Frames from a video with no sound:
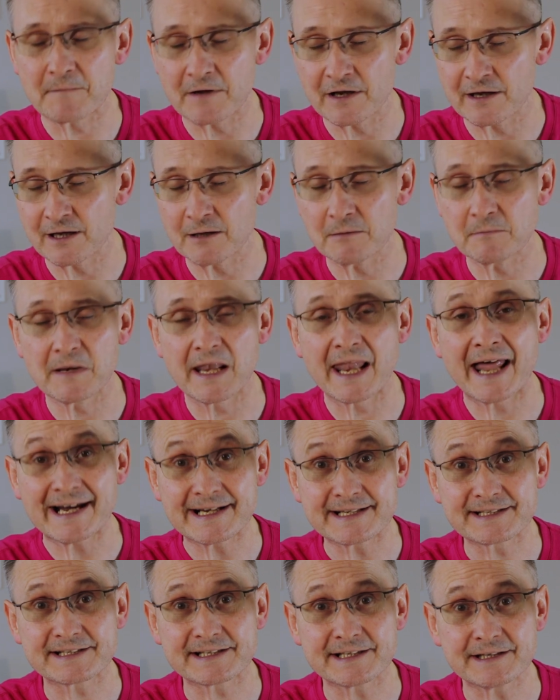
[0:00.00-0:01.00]
um,
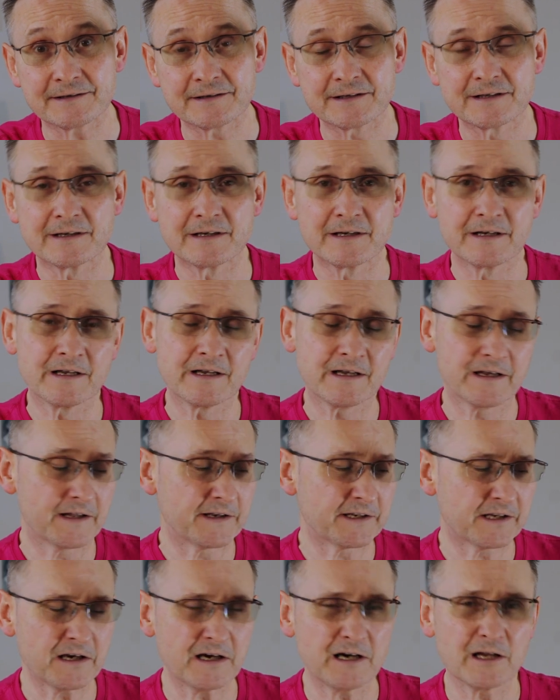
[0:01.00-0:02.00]
lighting.
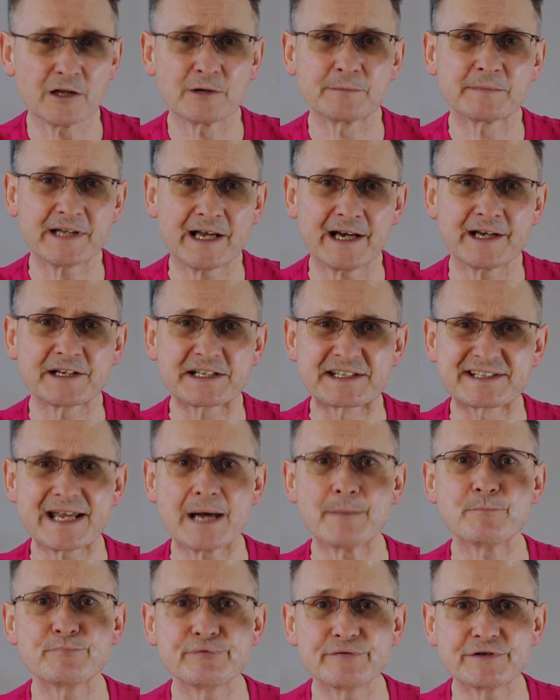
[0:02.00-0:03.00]
And they call them kind of
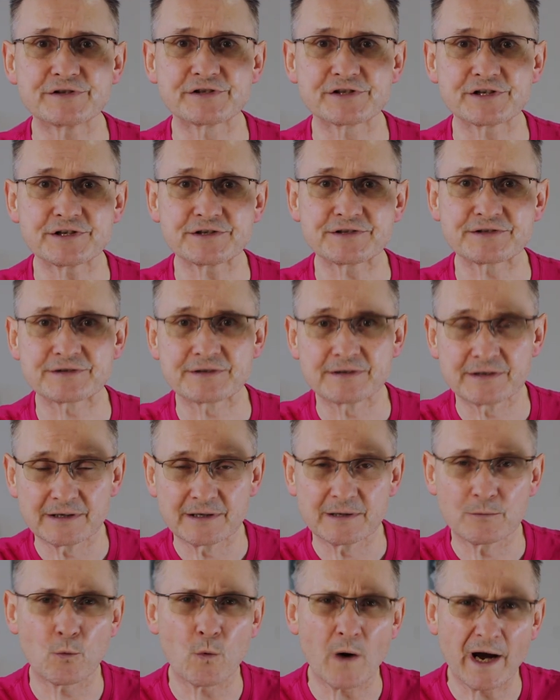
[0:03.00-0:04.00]
temperatures,
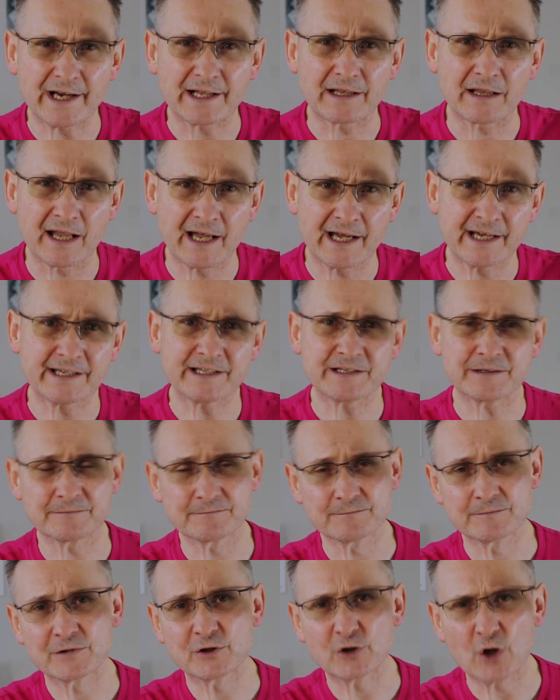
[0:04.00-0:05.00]
white light,
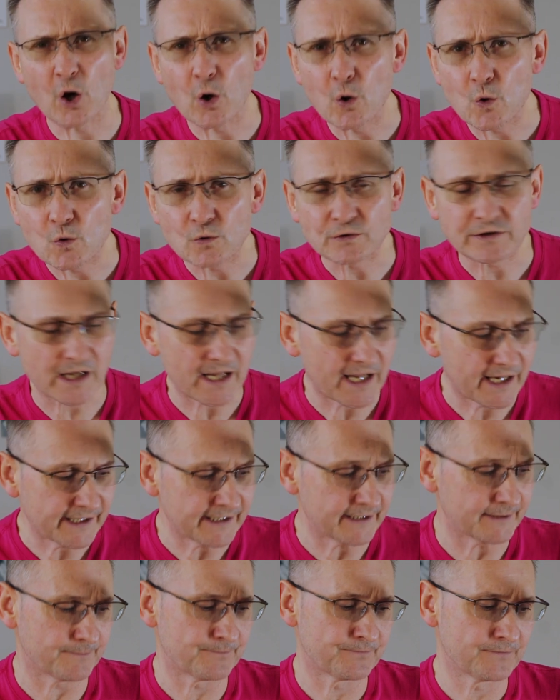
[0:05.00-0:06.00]
gold
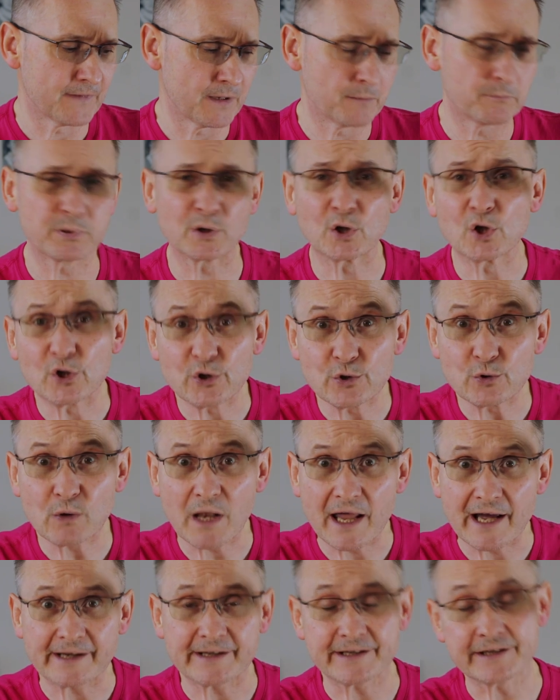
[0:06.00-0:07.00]
light, blue
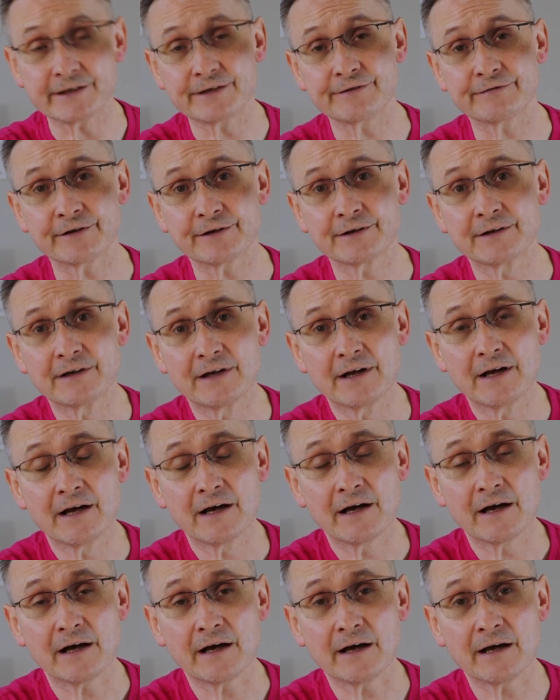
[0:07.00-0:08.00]
light even.
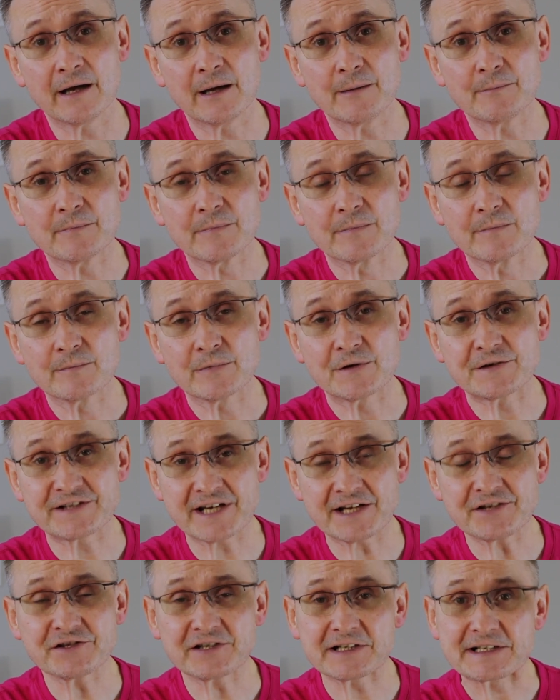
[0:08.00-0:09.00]
Um, but
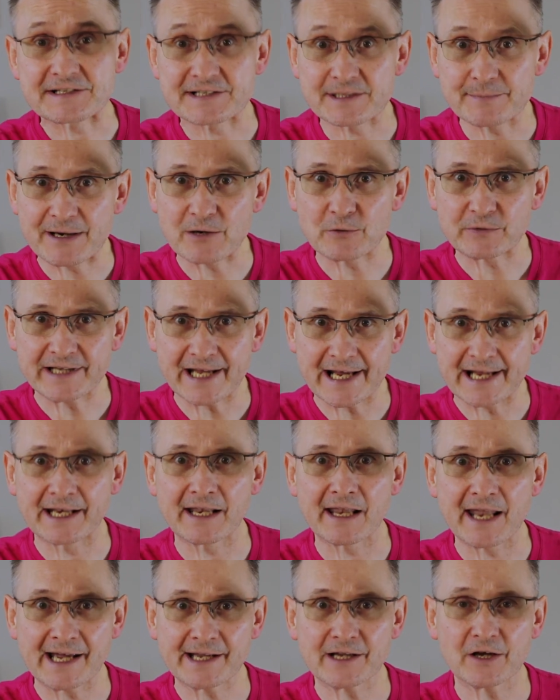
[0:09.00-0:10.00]
essentially it's about getting
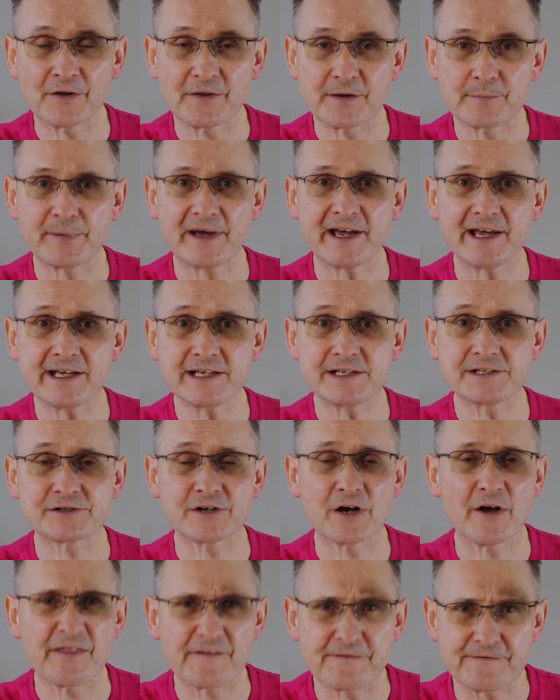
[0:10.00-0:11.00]
light on the page
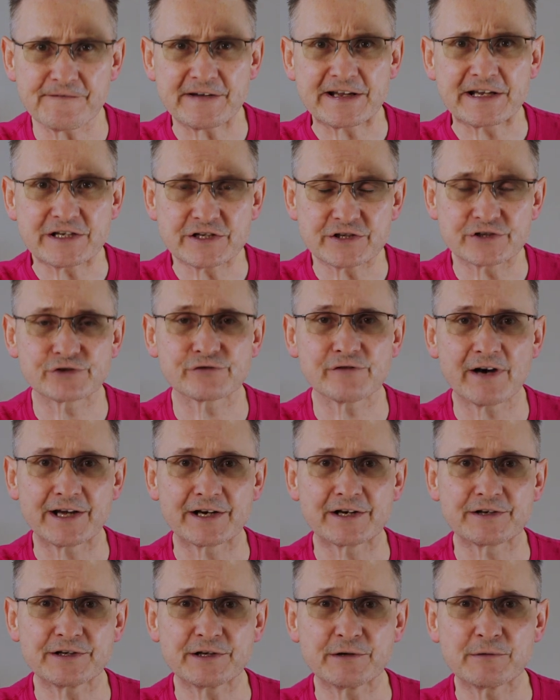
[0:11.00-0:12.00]
or the thing you're
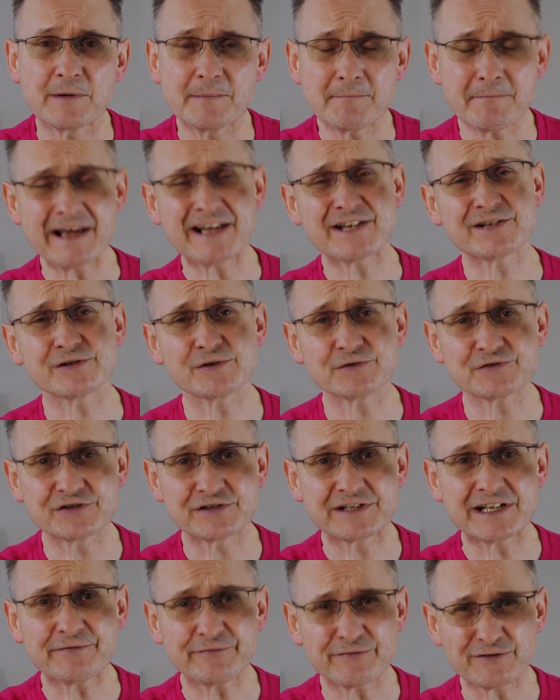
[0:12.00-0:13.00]
trying to do. Makes such
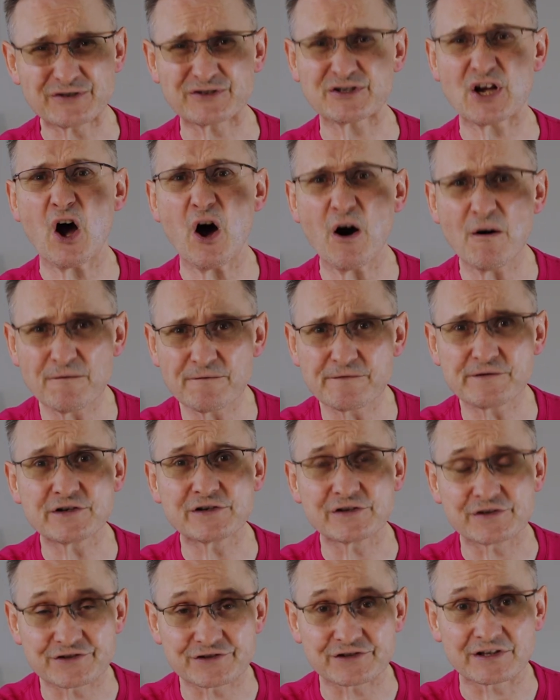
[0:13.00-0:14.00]
a difference,
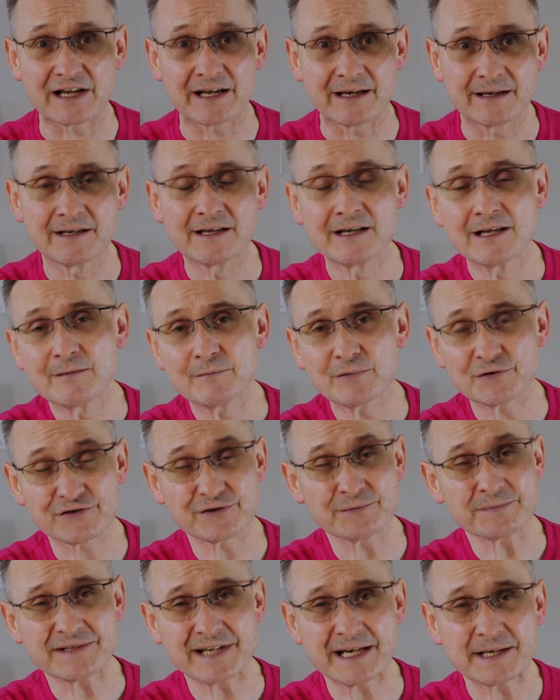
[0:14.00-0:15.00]
obviously. But
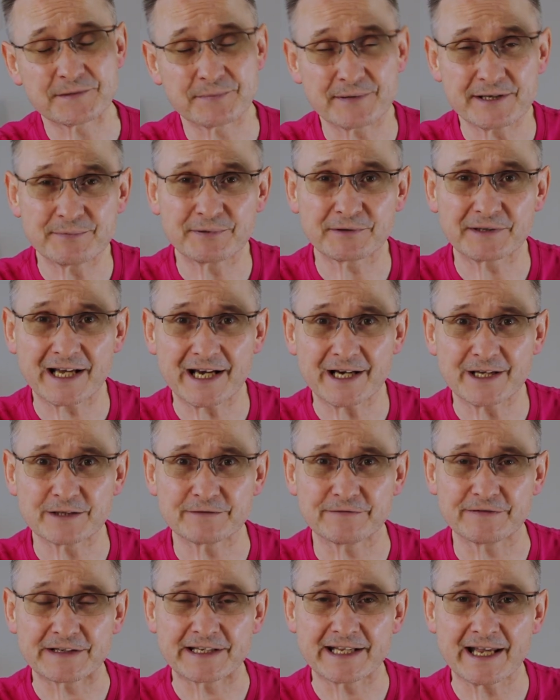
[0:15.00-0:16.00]
sometimes people kind
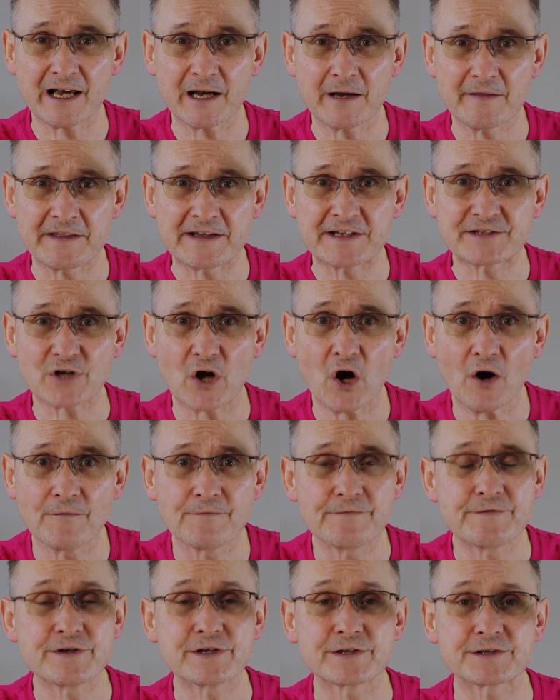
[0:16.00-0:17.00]
of forget these
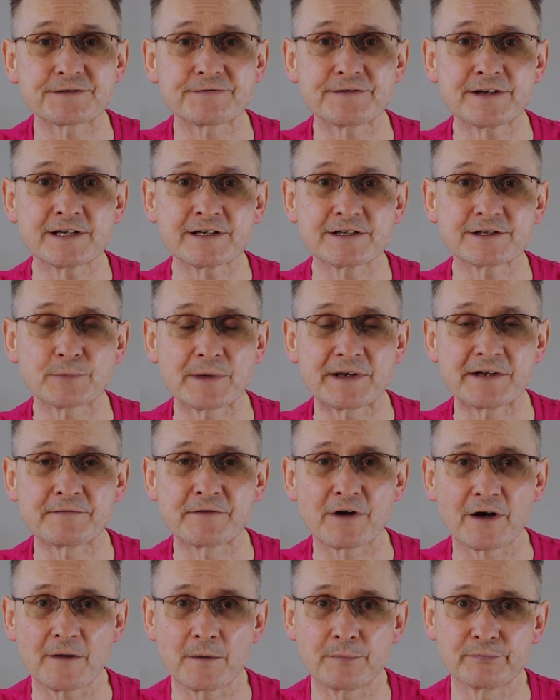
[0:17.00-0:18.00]
obvious things when
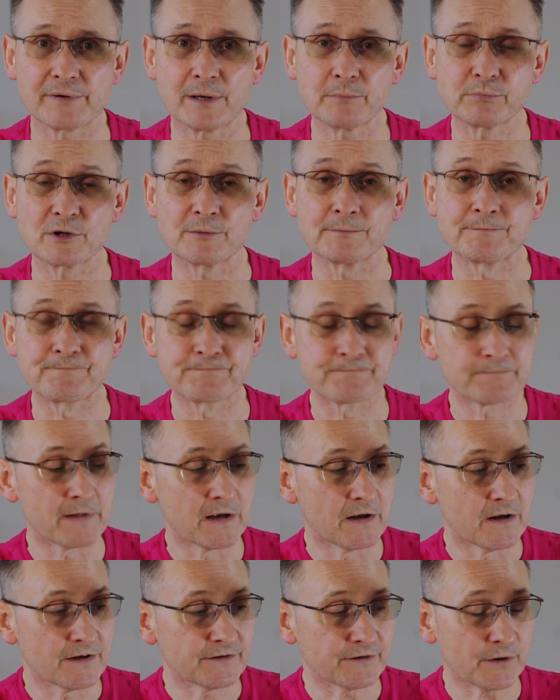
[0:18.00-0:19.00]
they've got a problem.
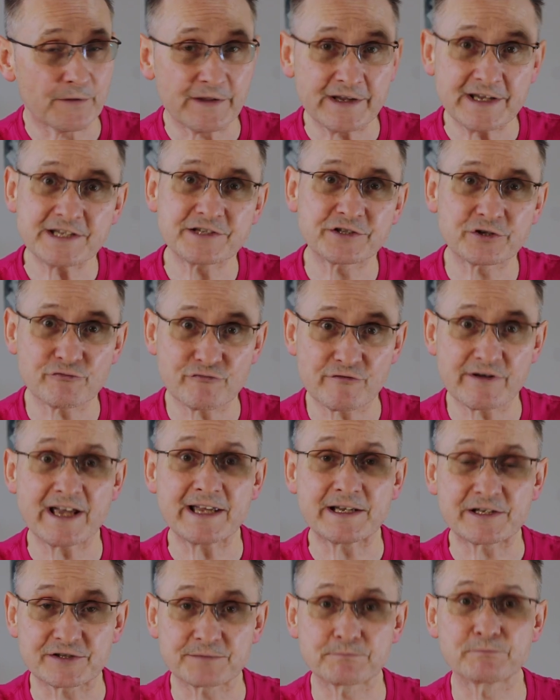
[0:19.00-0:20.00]
So these
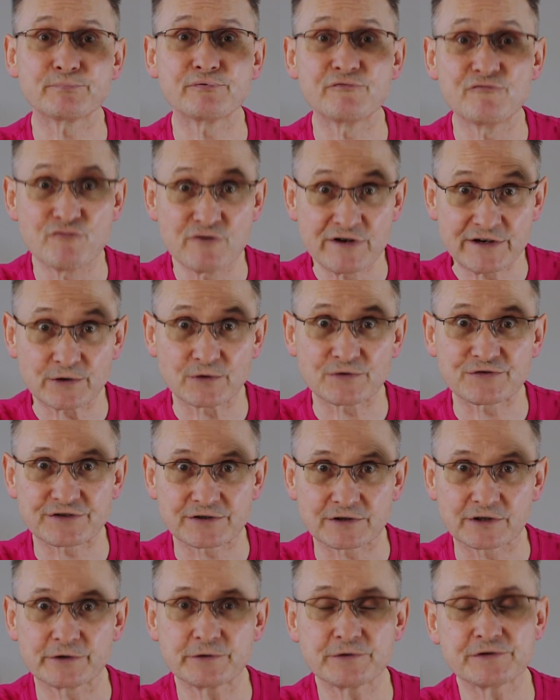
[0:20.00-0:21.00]
create real
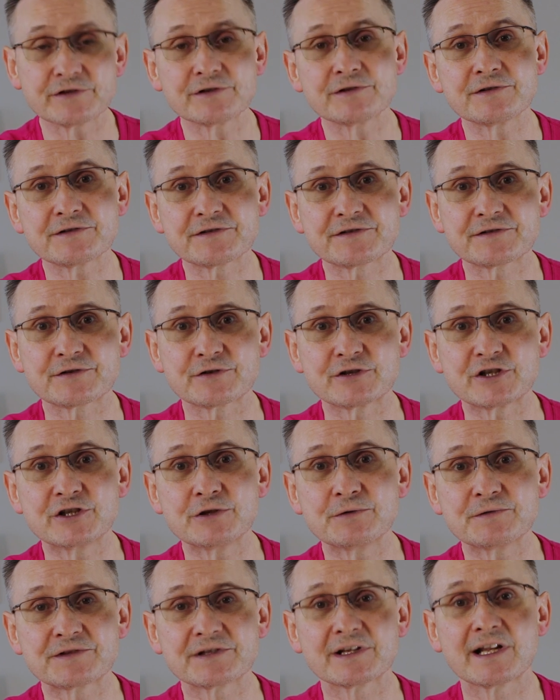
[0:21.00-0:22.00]
solutions to
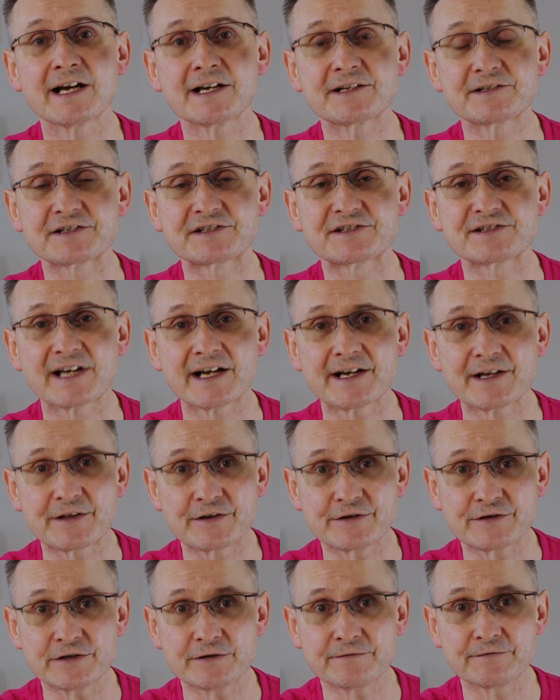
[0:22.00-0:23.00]
utilize the sight
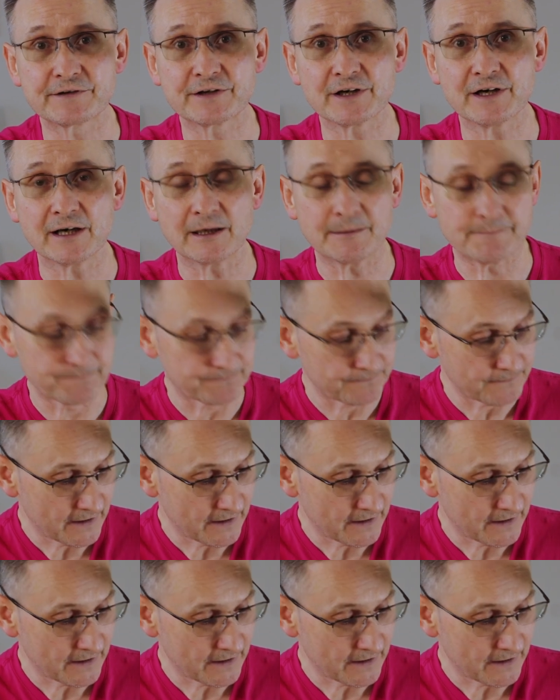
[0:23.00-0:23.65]
that you've got.